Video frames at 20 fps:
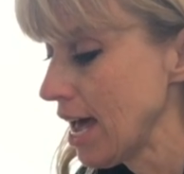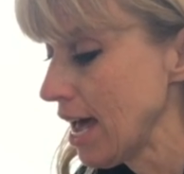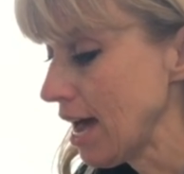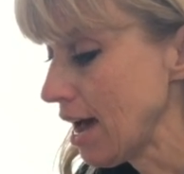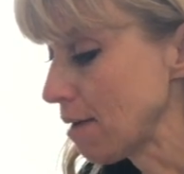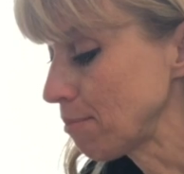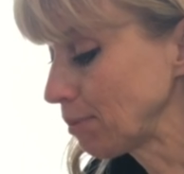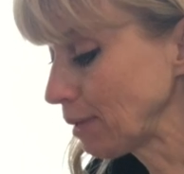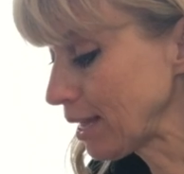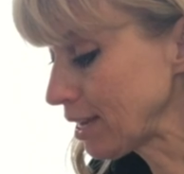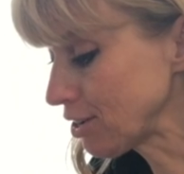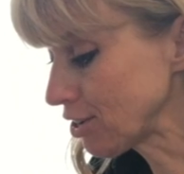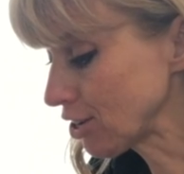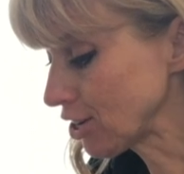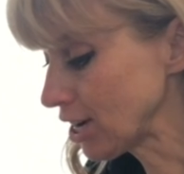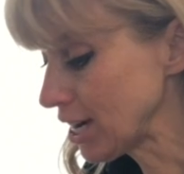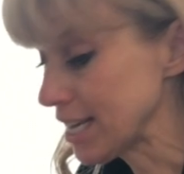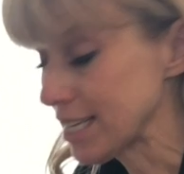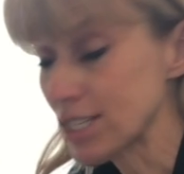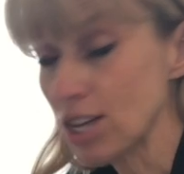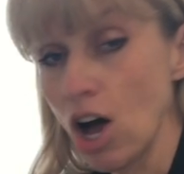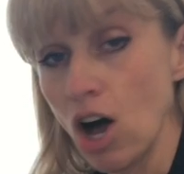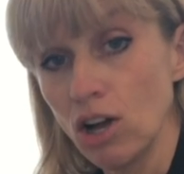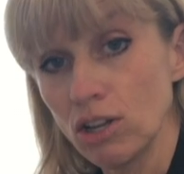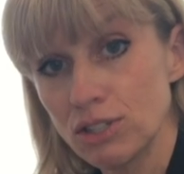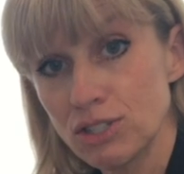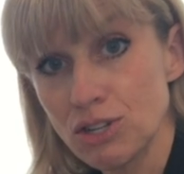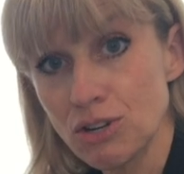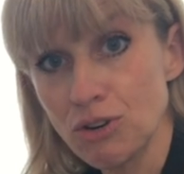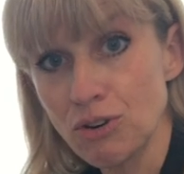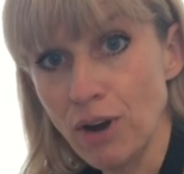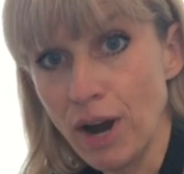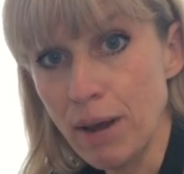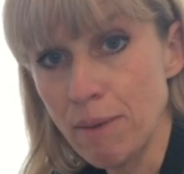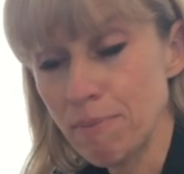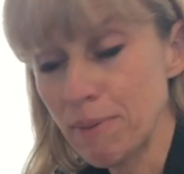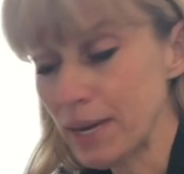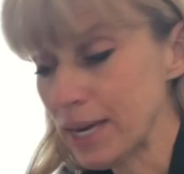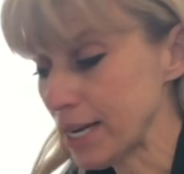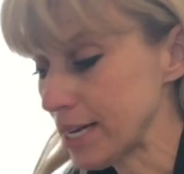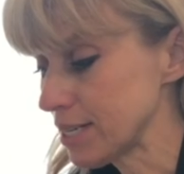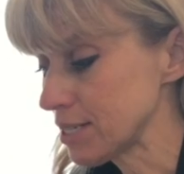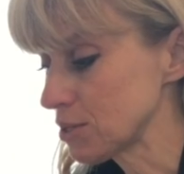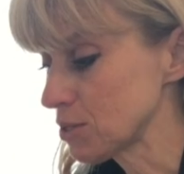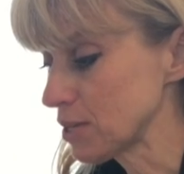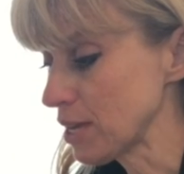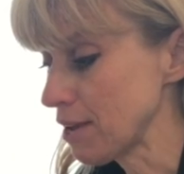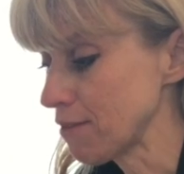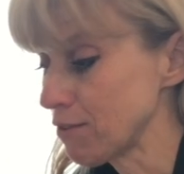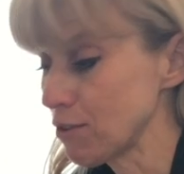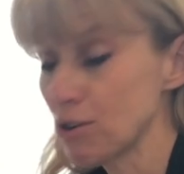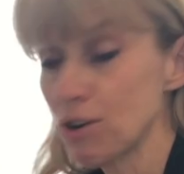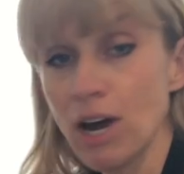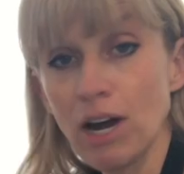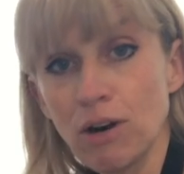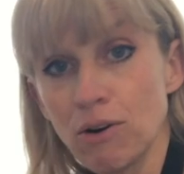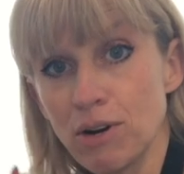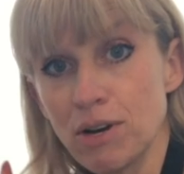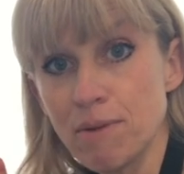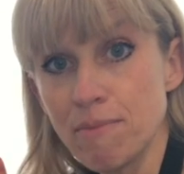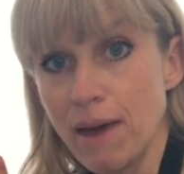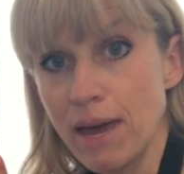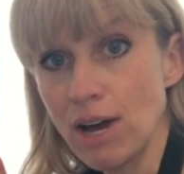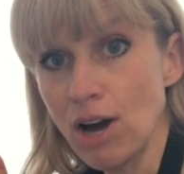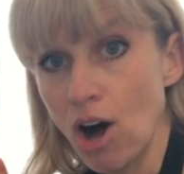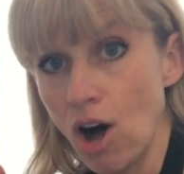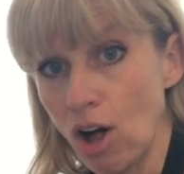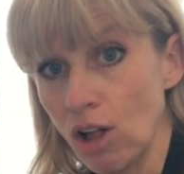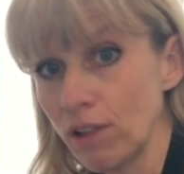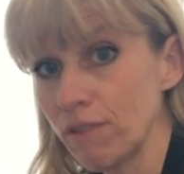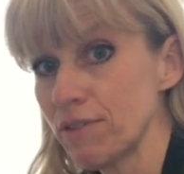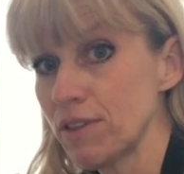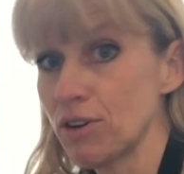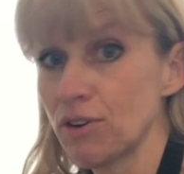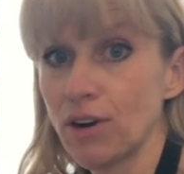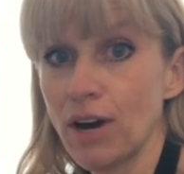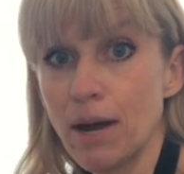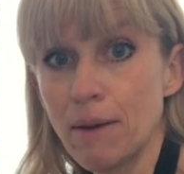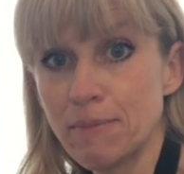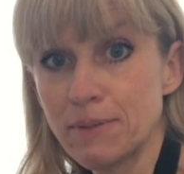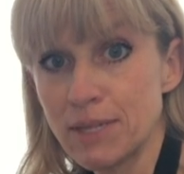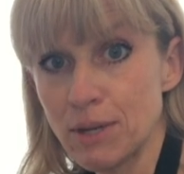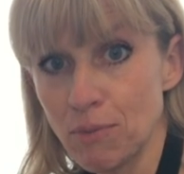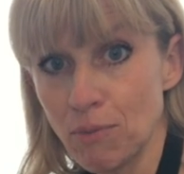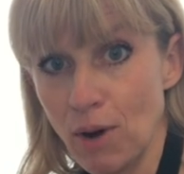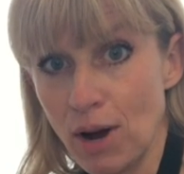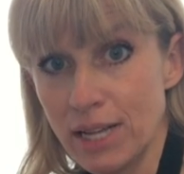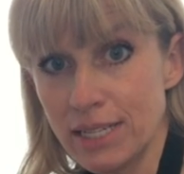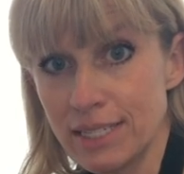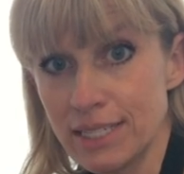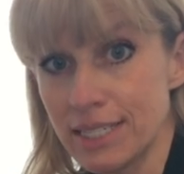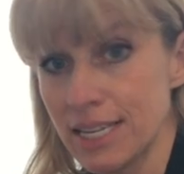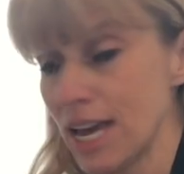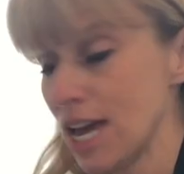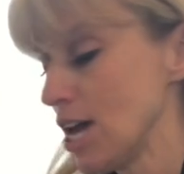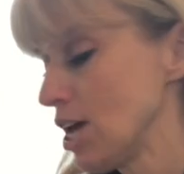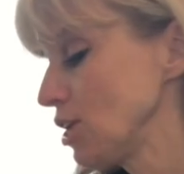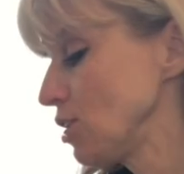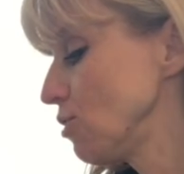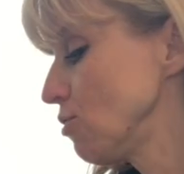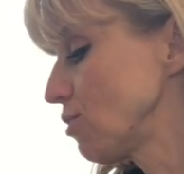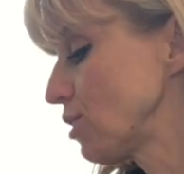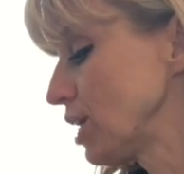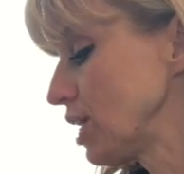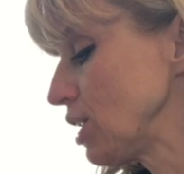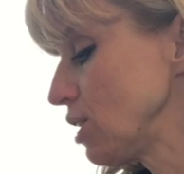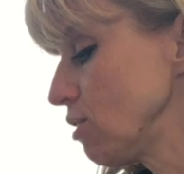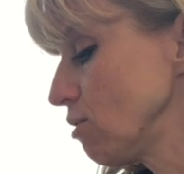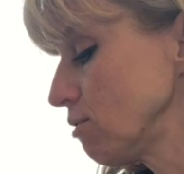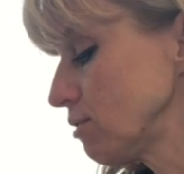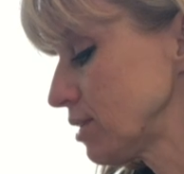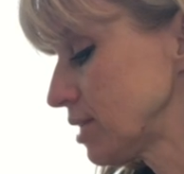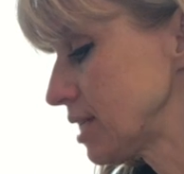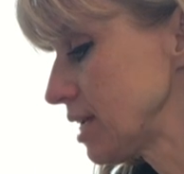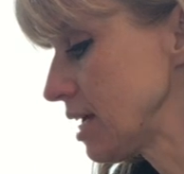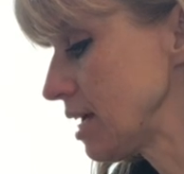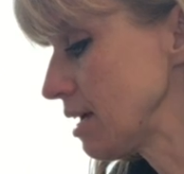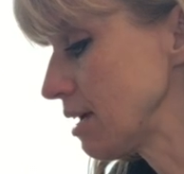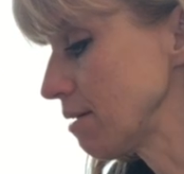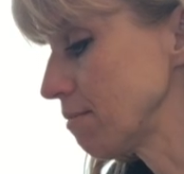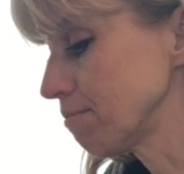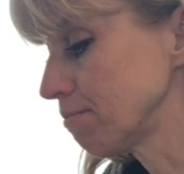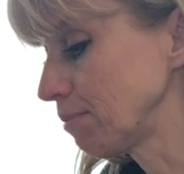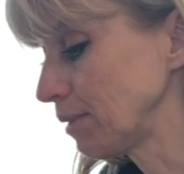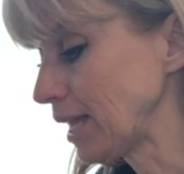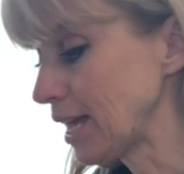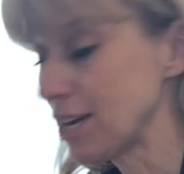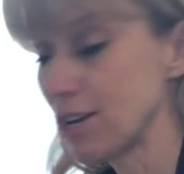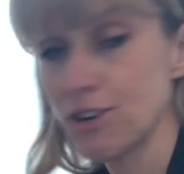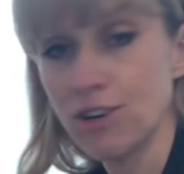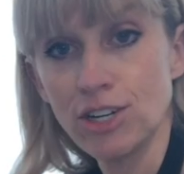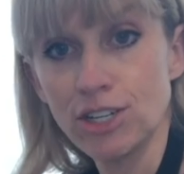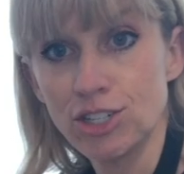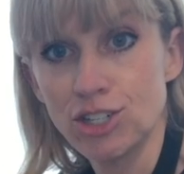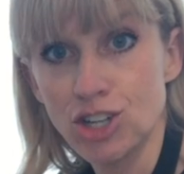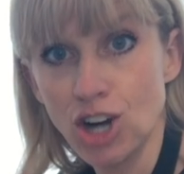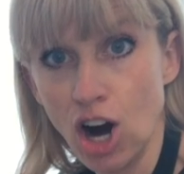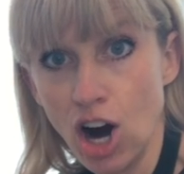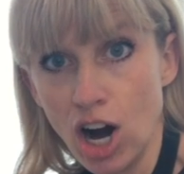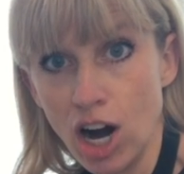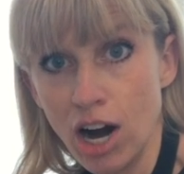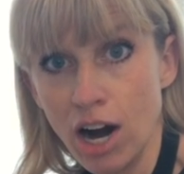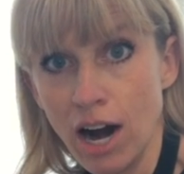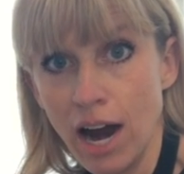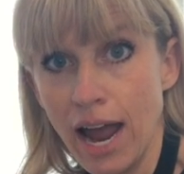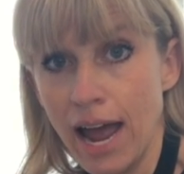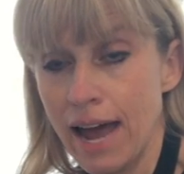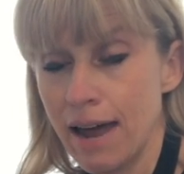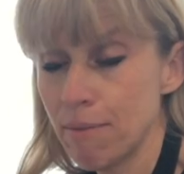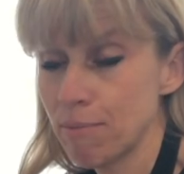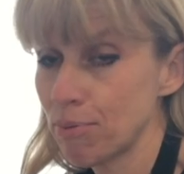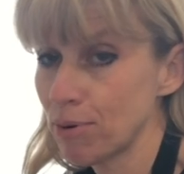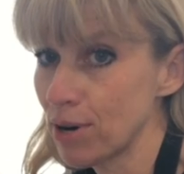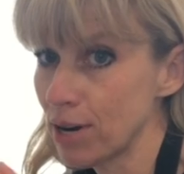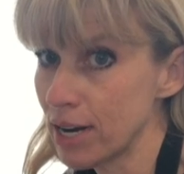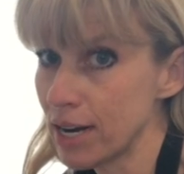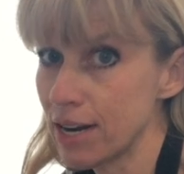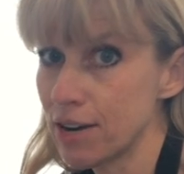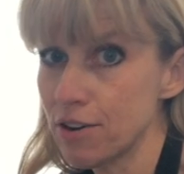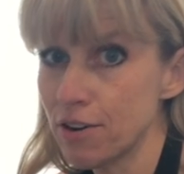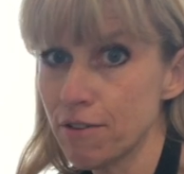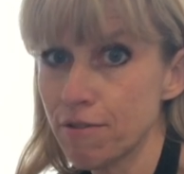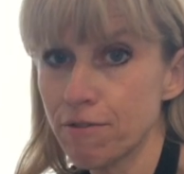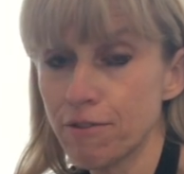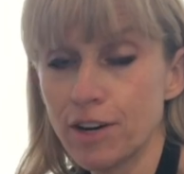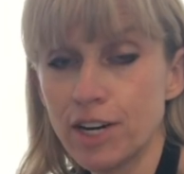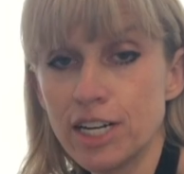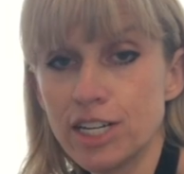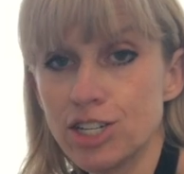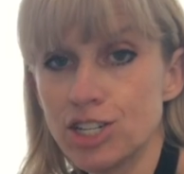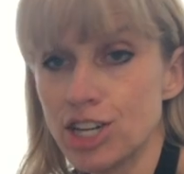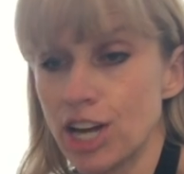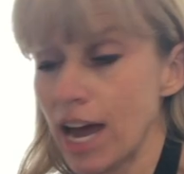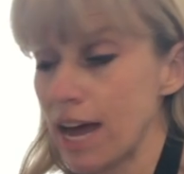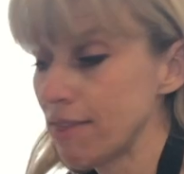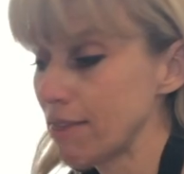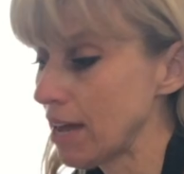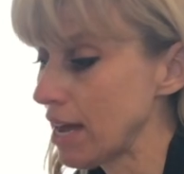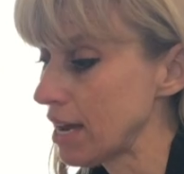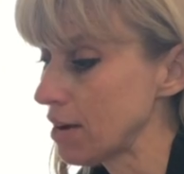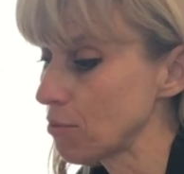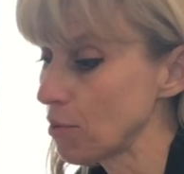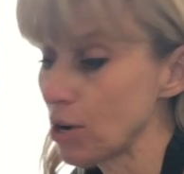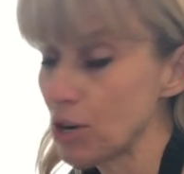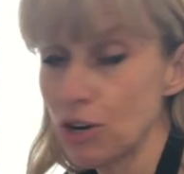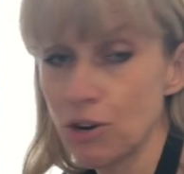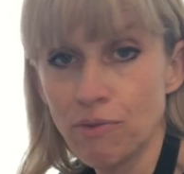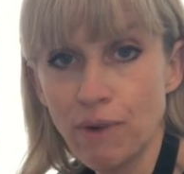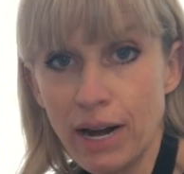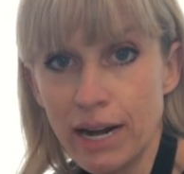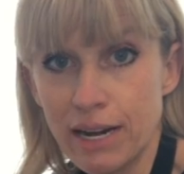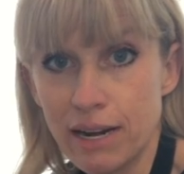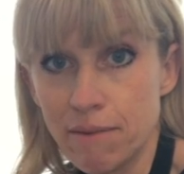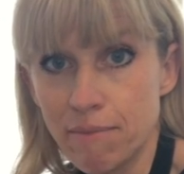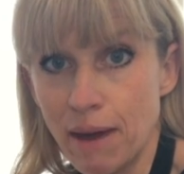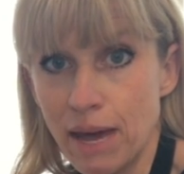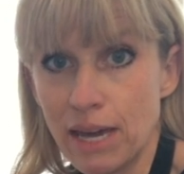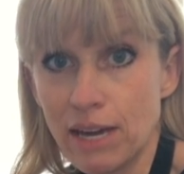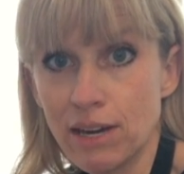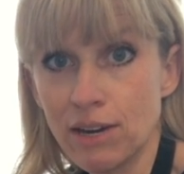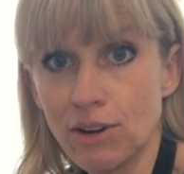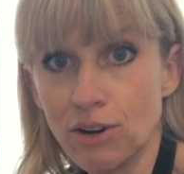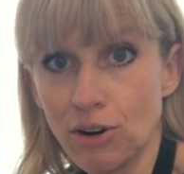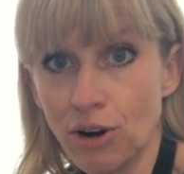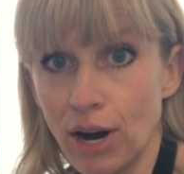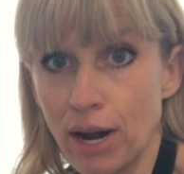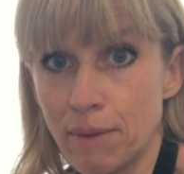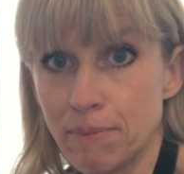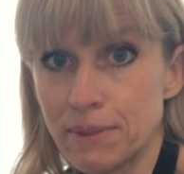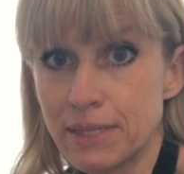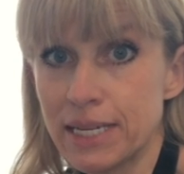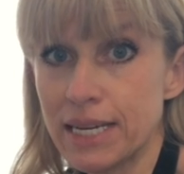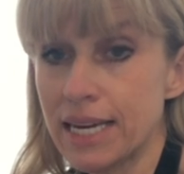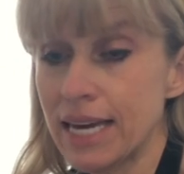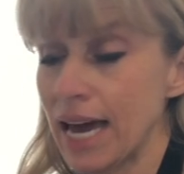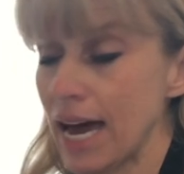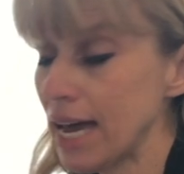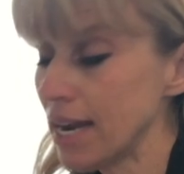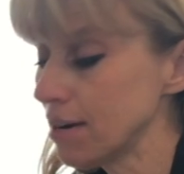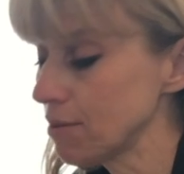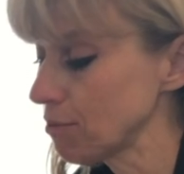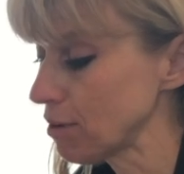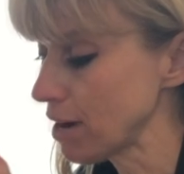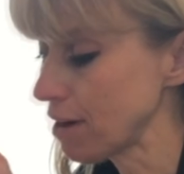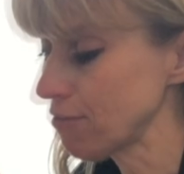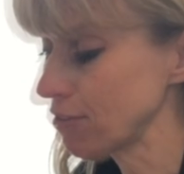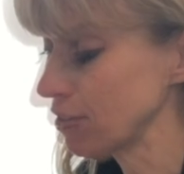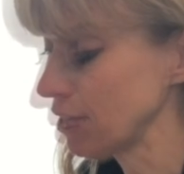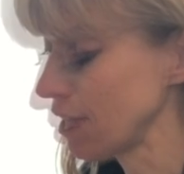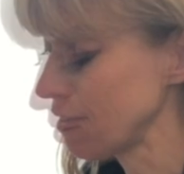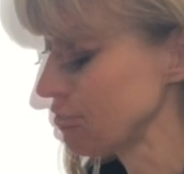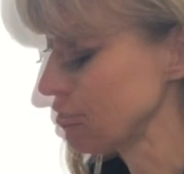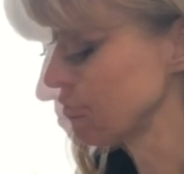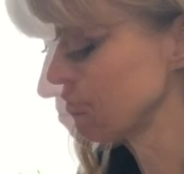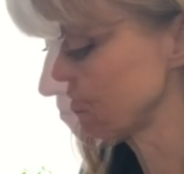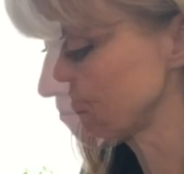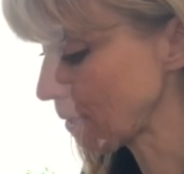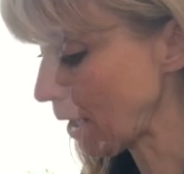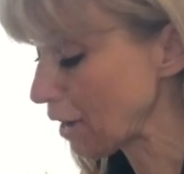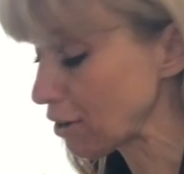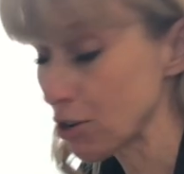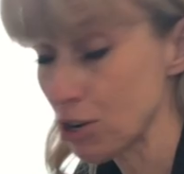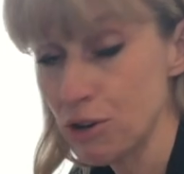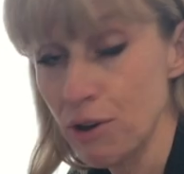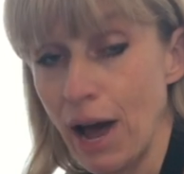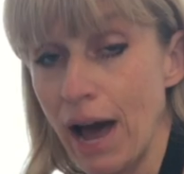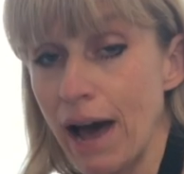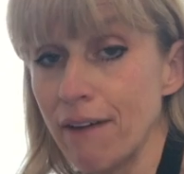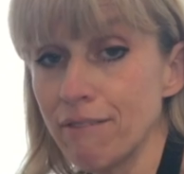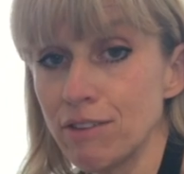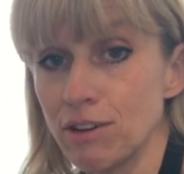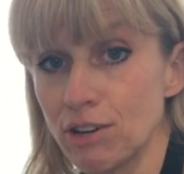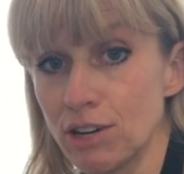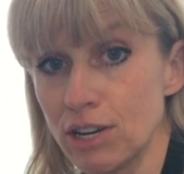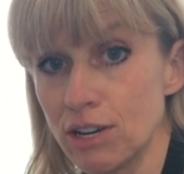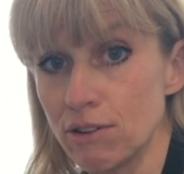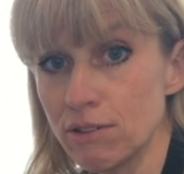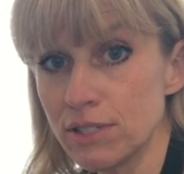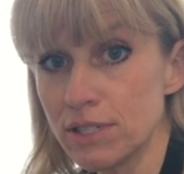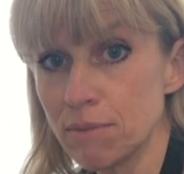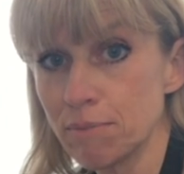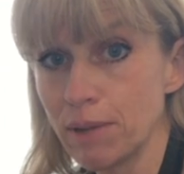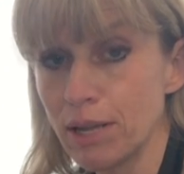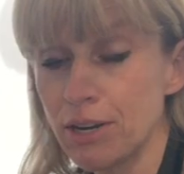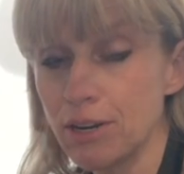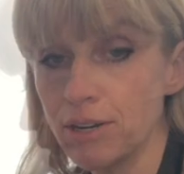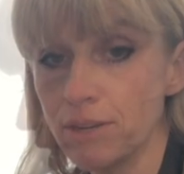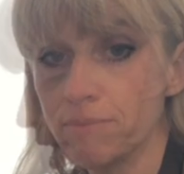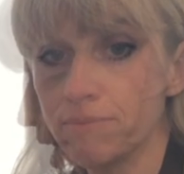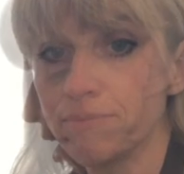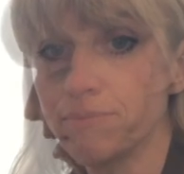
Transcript: A blender is also great because if you're not going to make all of the crepes at once, you can use the blender jar and put it in your fridge, and then when you're ready to make crepes again, whatever leftover batter you have, you can use the blender.